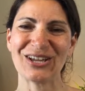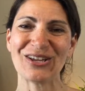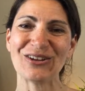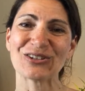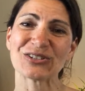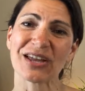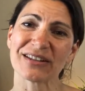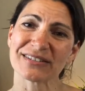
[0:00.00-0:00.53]
your
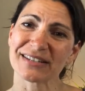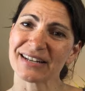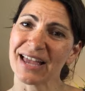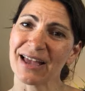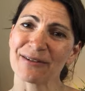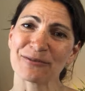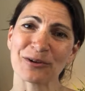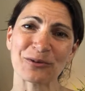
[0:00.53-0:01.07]
child's going to
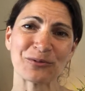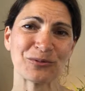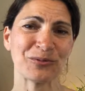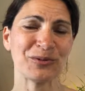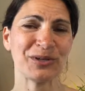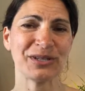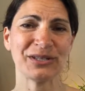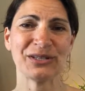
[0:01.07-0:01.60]
have a
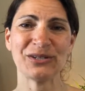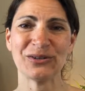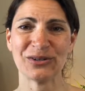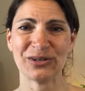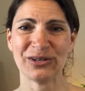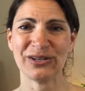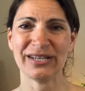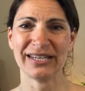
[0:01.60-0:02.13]
really
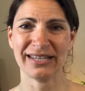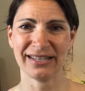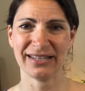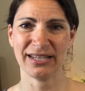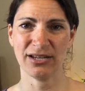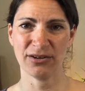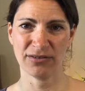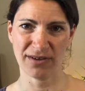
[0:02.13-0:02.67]
good
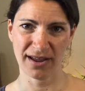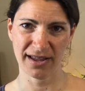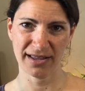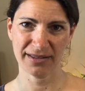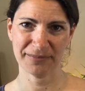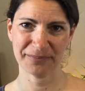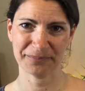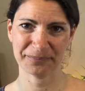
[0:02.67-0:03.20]
healing cry,
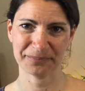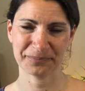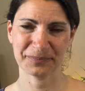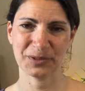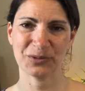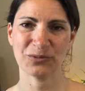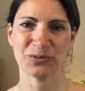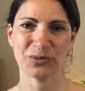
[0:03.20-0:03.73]

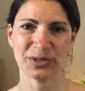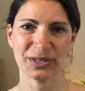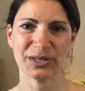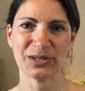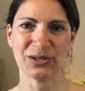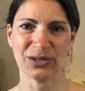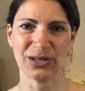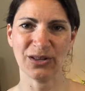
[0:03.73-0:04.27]
a really
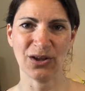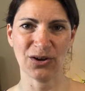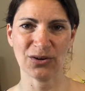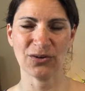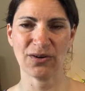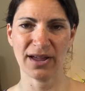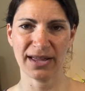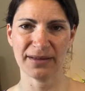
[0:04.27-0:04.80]
good long
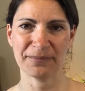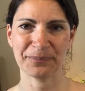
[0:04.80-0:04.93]
cry.